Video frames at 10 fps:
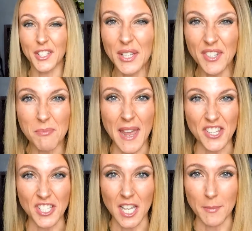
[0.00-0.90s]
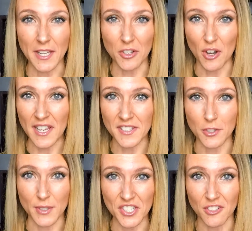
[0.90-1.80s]
you even imagine coming across a
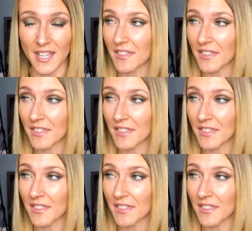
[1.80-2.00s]
creature like